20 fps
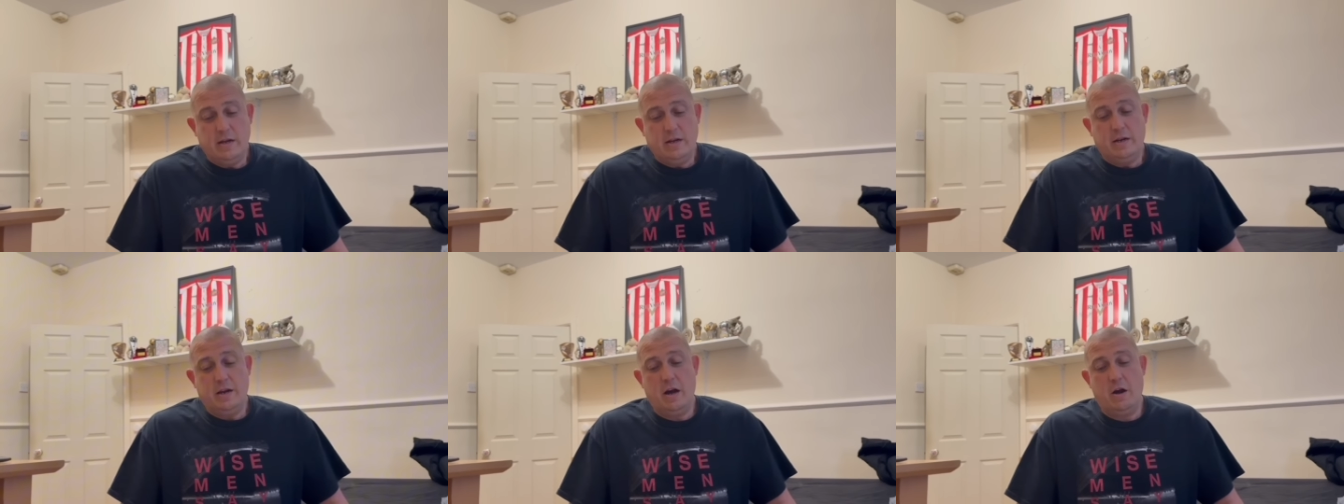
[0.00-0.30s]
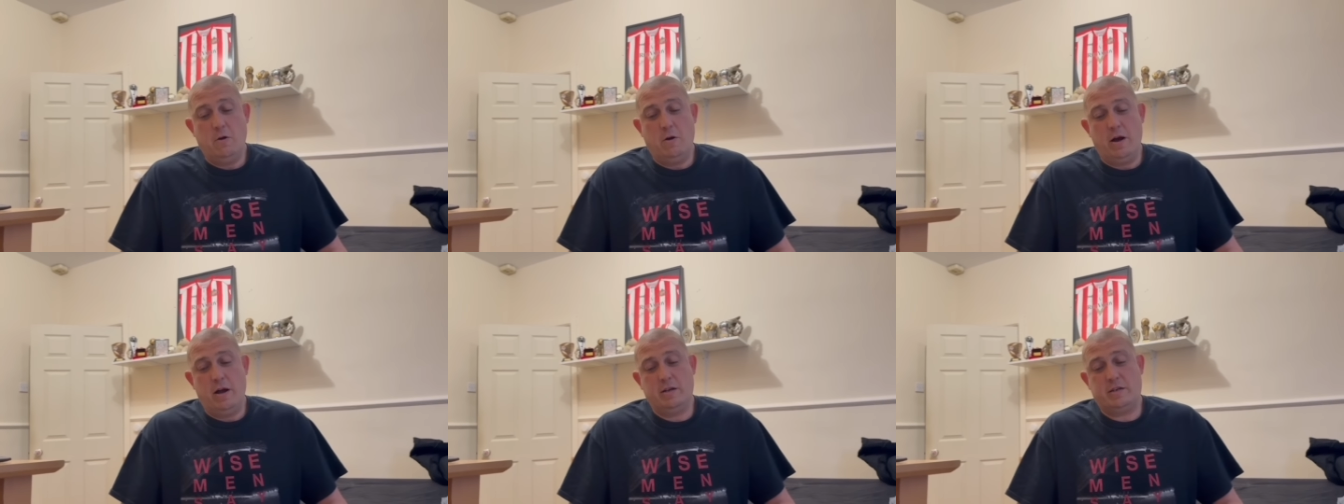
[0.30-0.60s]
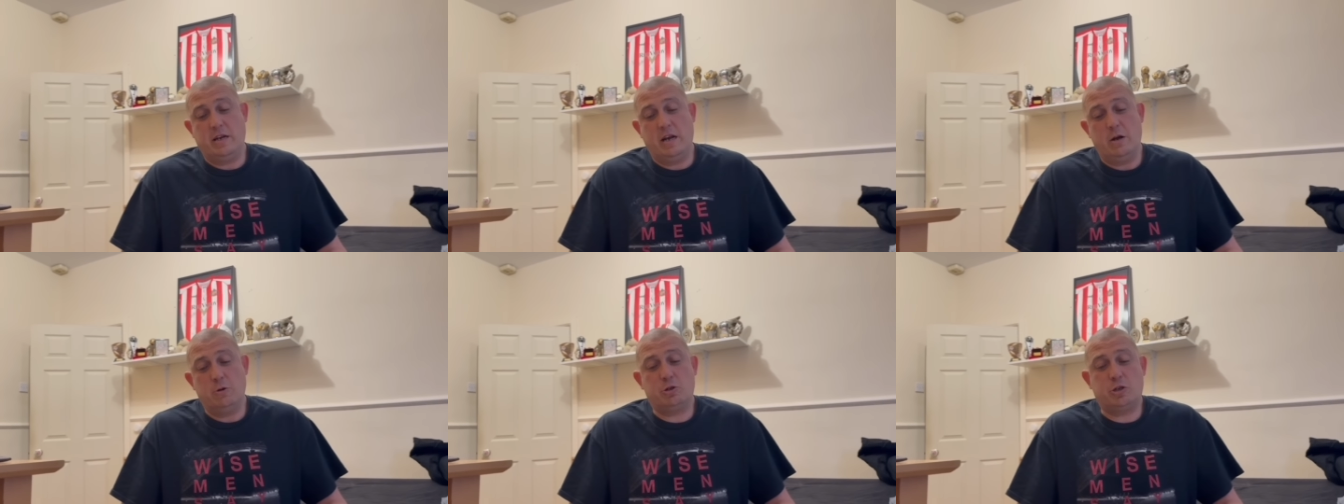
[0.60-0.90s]
Now,
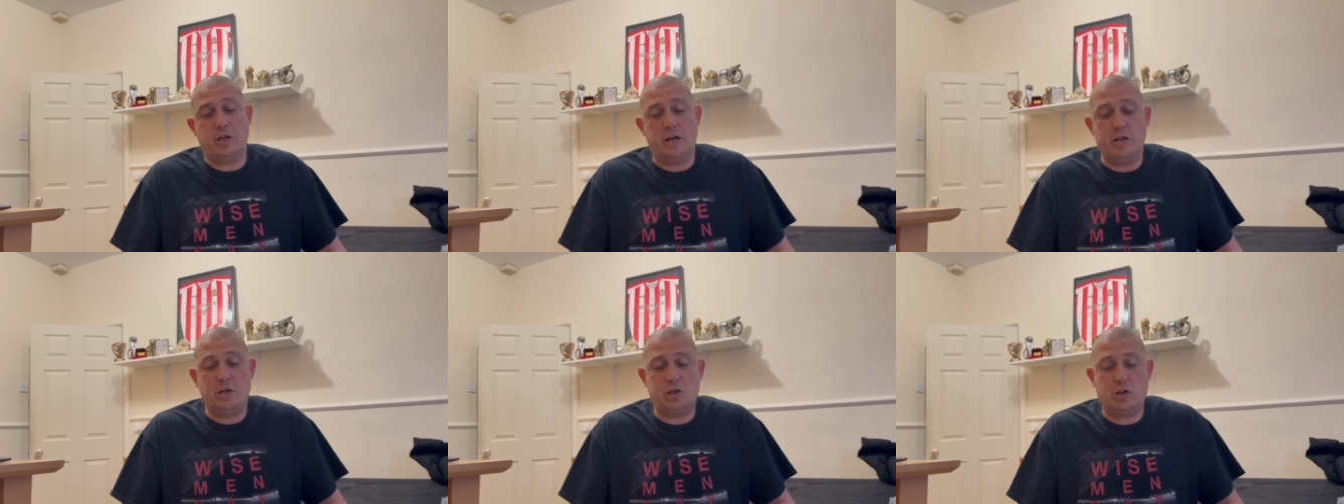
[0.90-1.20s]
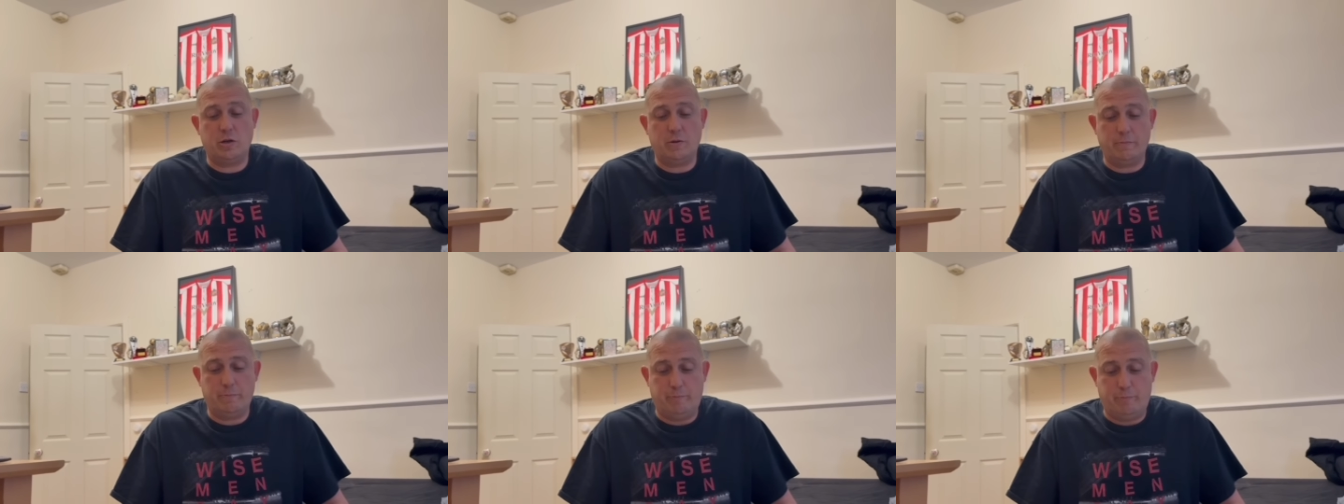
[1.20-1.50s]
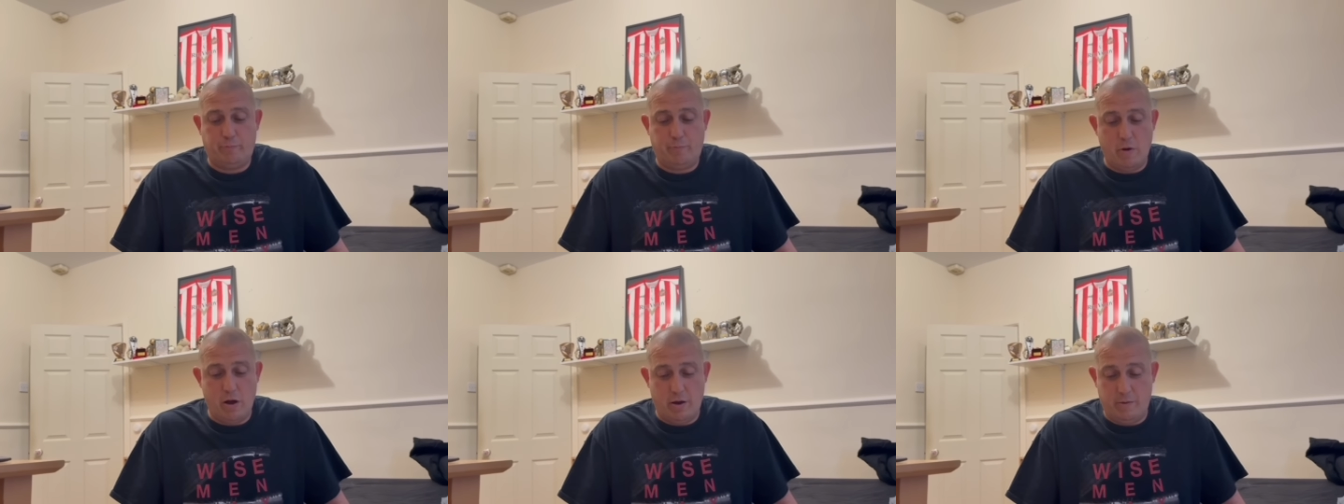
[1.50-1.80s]
Adel Al-Shish
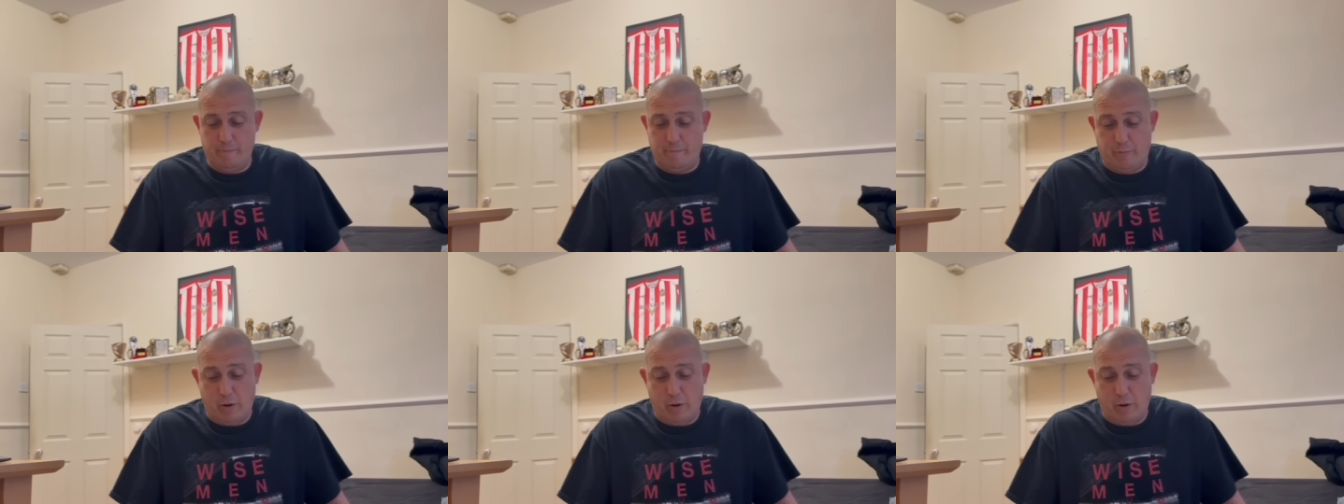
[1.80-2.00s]
and